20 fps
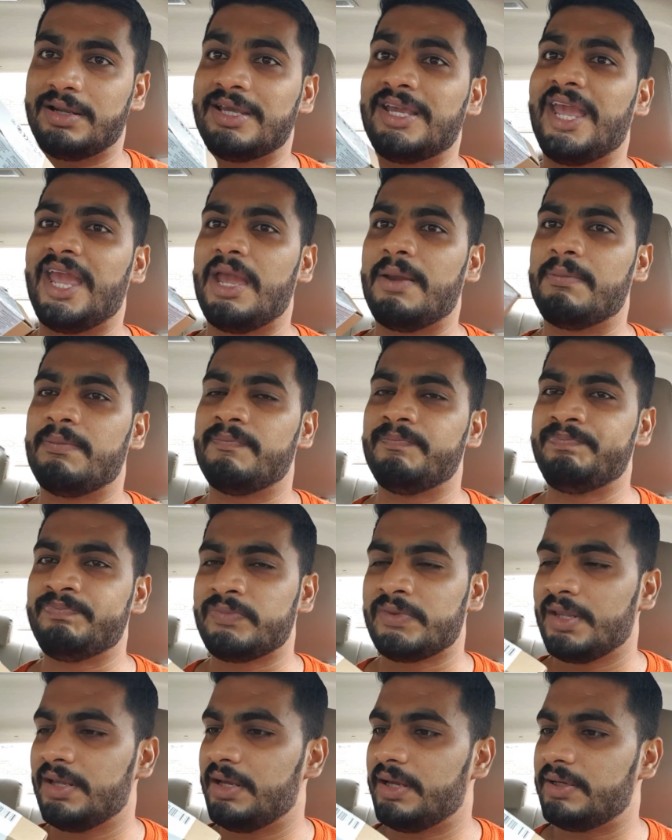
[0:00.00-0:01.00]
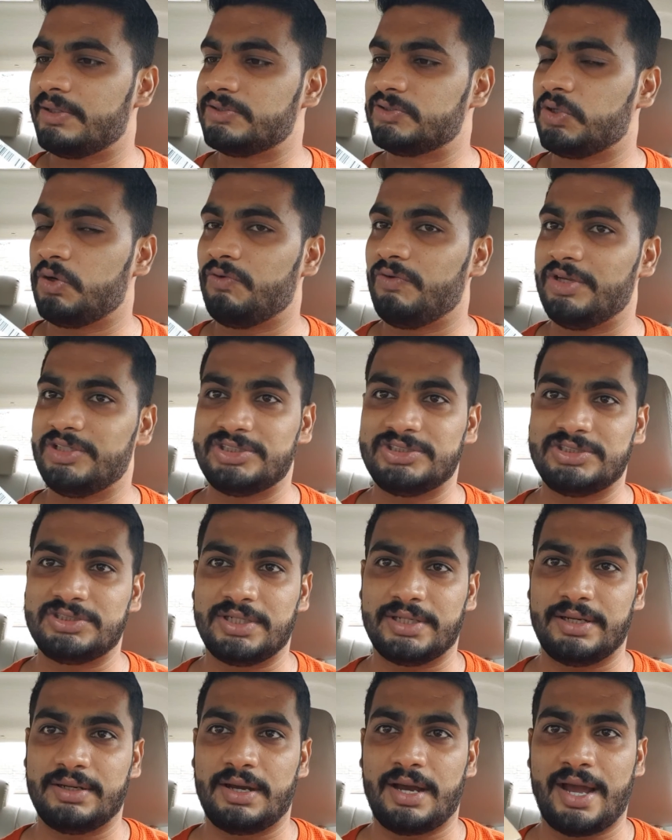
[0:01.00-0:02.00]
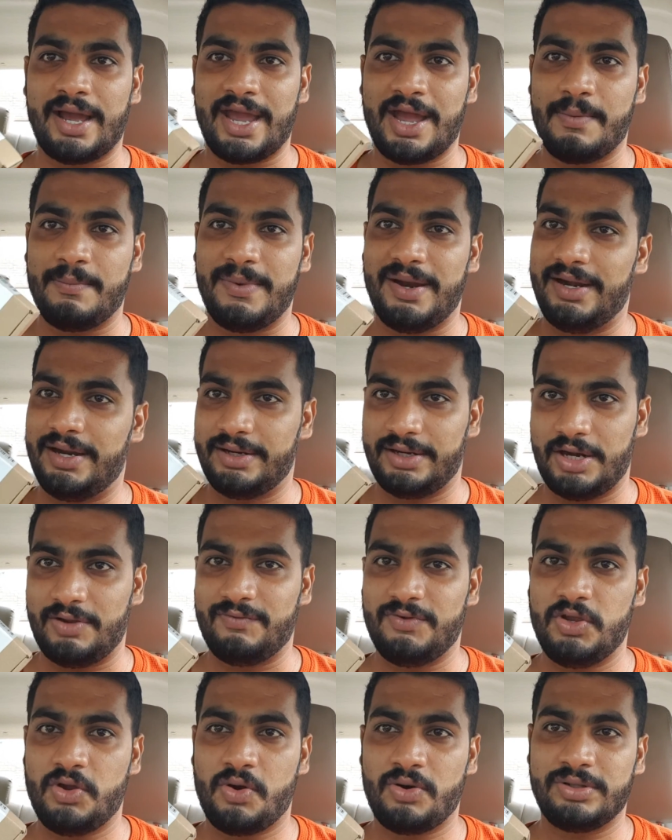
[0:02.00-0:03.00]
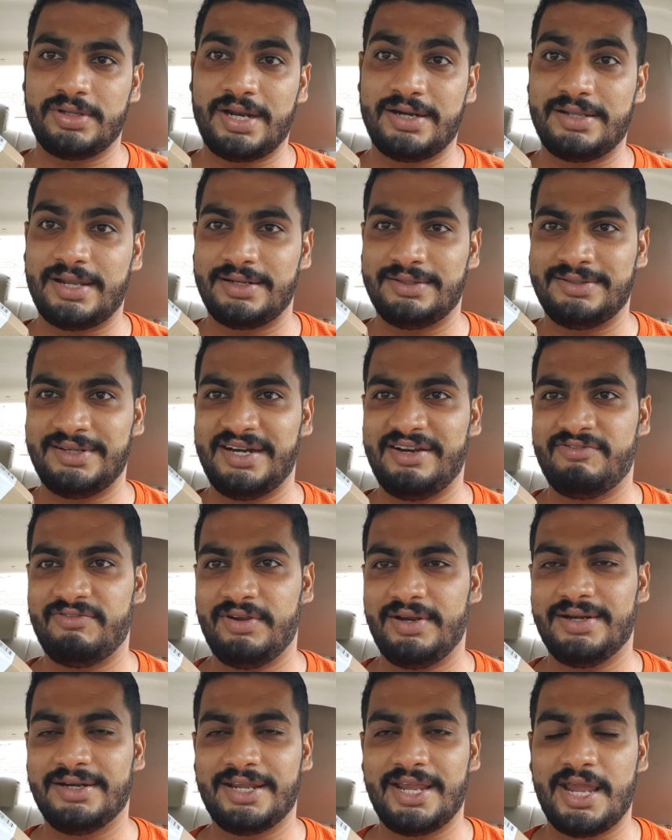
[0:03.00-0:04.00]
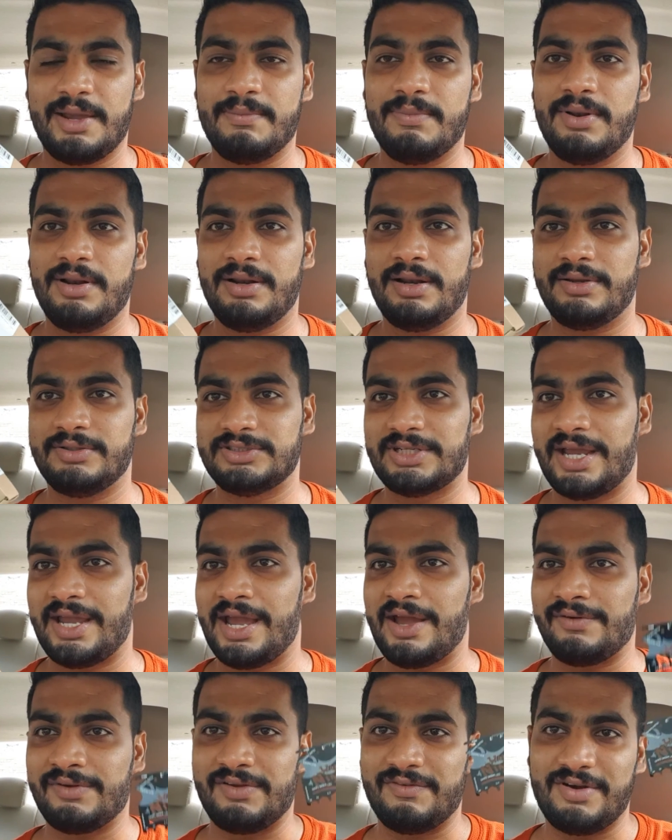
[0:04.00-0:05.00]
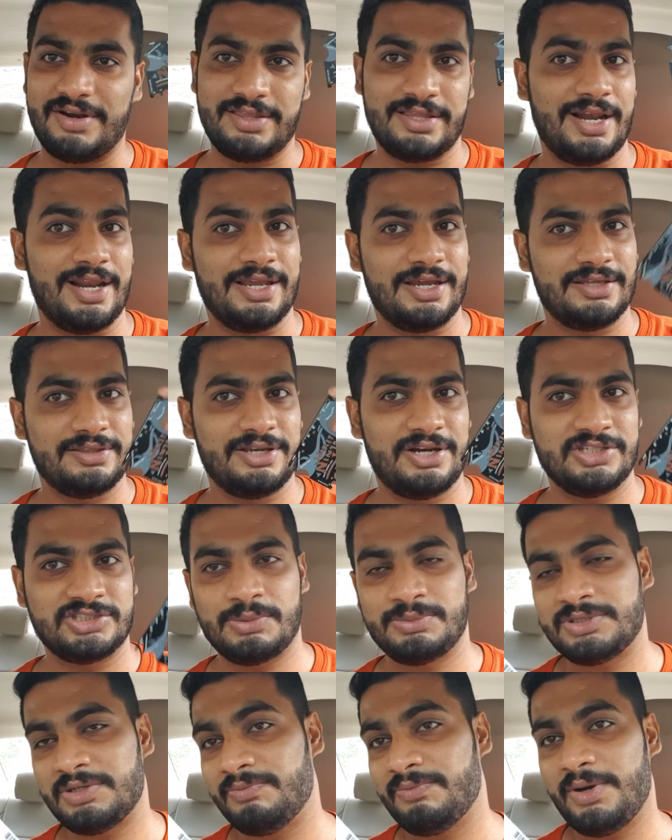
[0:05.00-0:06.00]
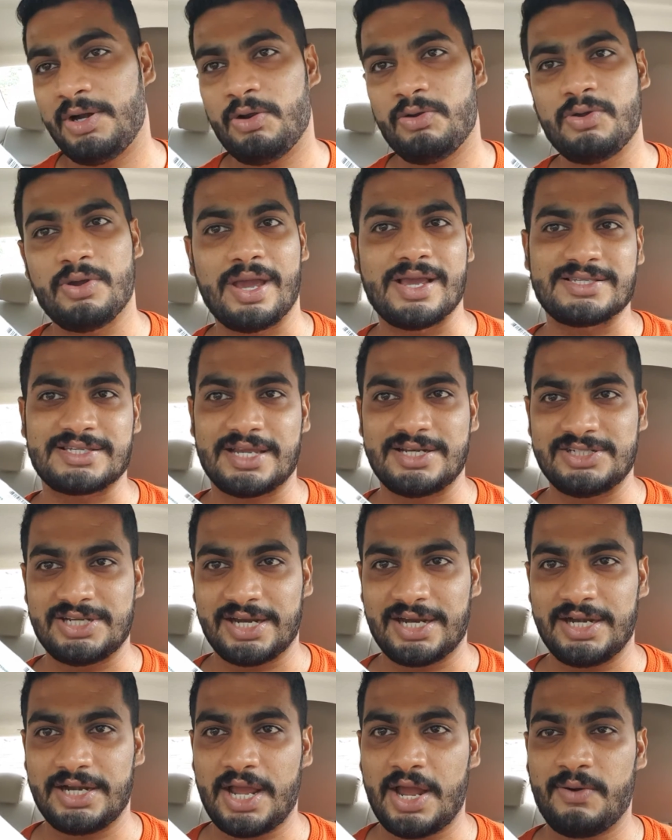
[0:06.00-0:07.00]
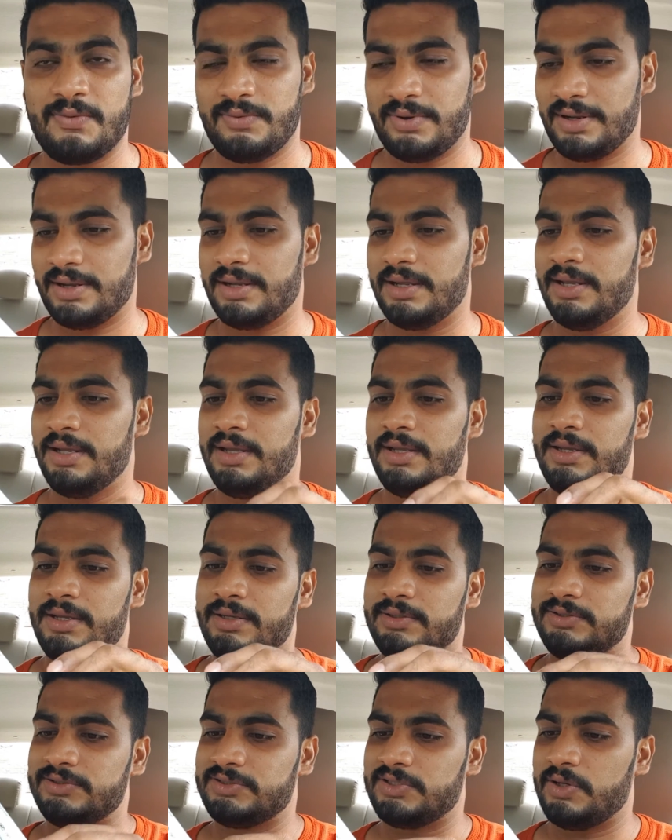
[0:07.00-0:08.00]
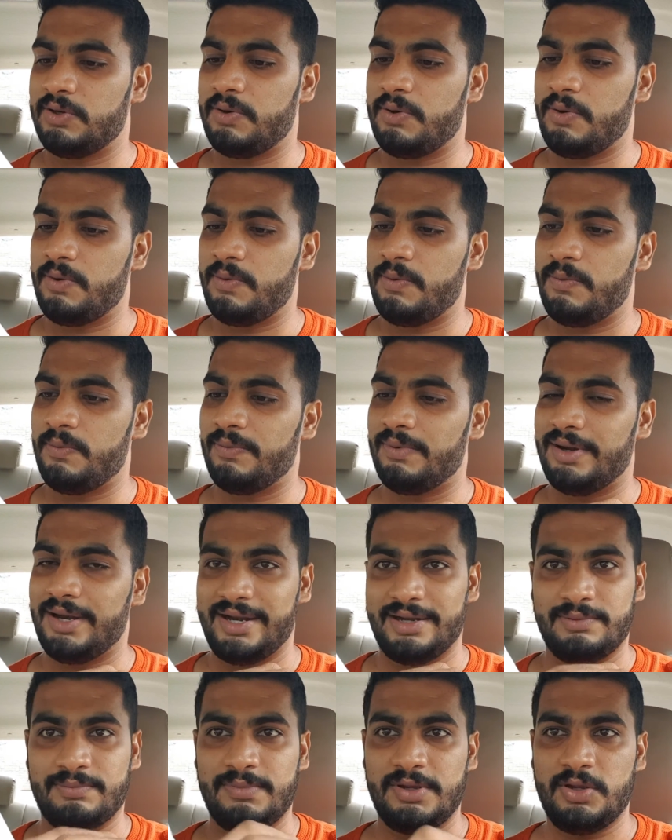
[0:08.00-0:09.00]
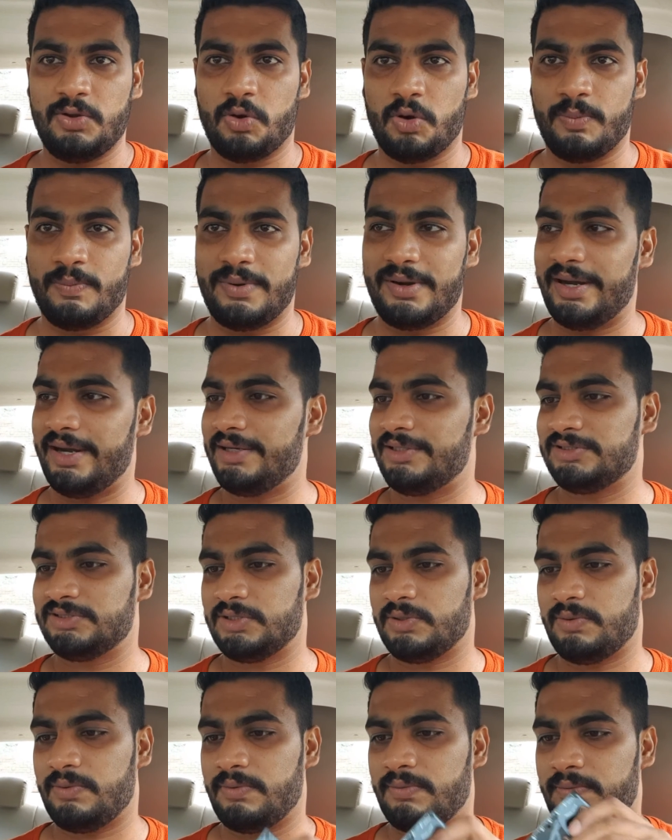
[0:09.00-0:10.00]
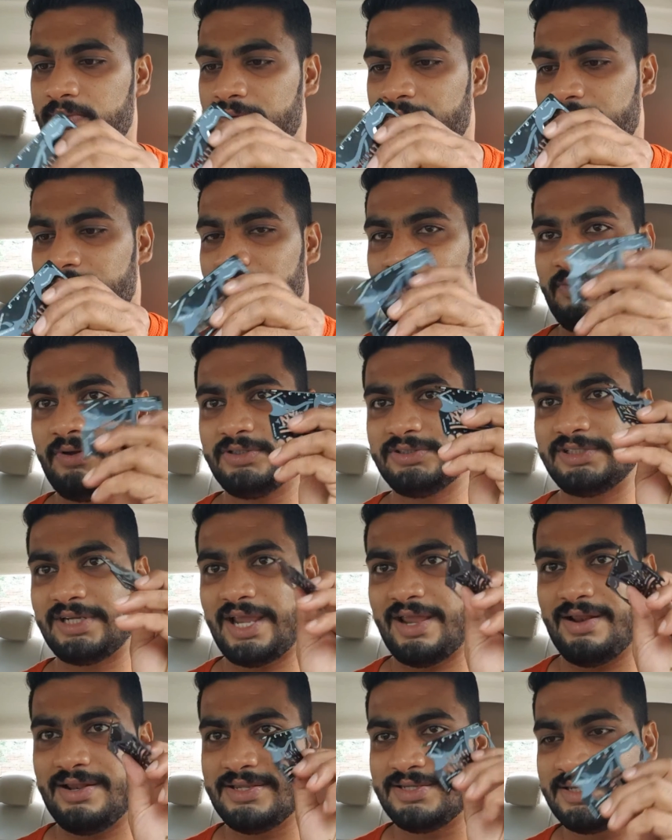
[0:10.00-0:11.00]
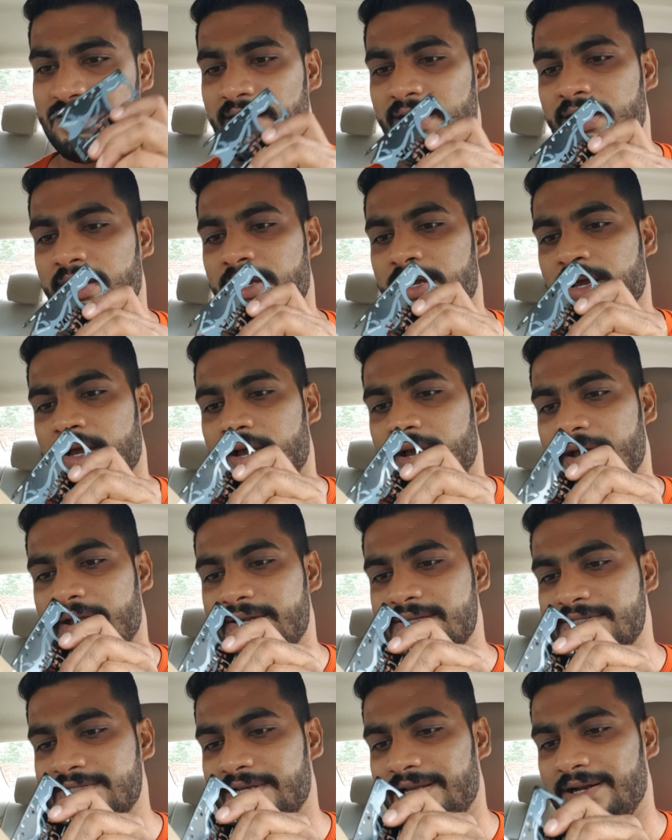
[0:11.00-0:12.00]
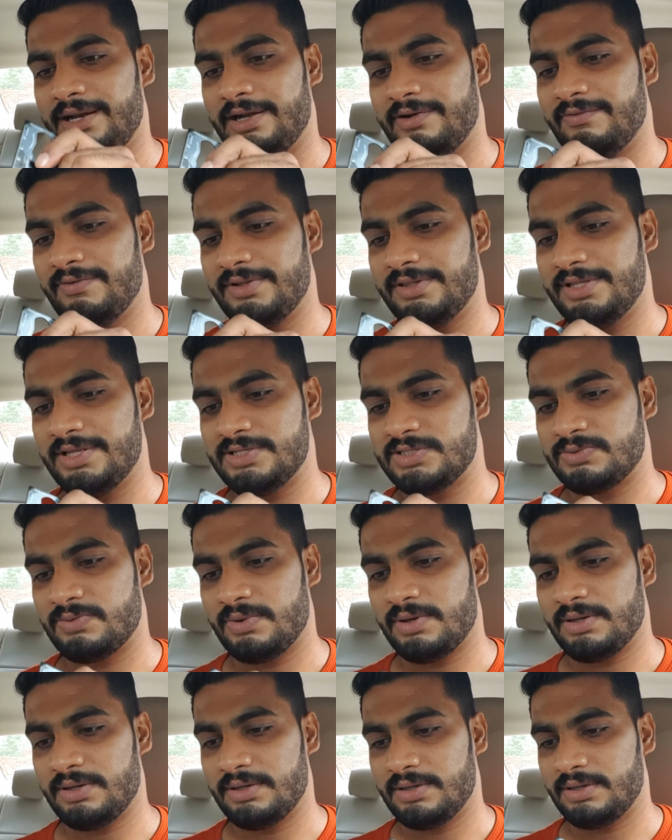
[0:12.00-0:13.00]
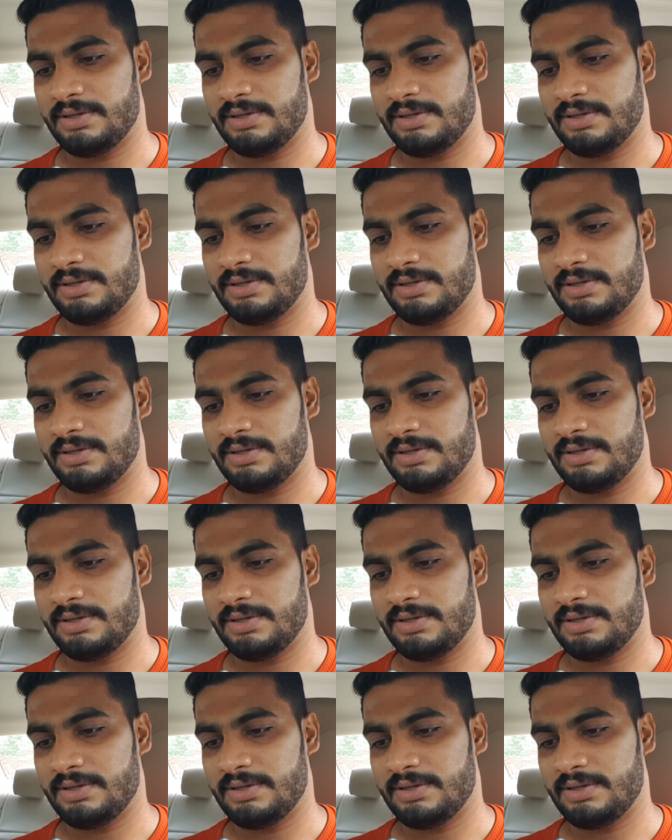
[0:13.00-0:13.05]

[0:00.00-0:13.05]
came. So which I have made a review on that 3 feet cable, which I have given in the link in the description below. You guys can check it out. So let me open it. So first I'll unseal it with this one.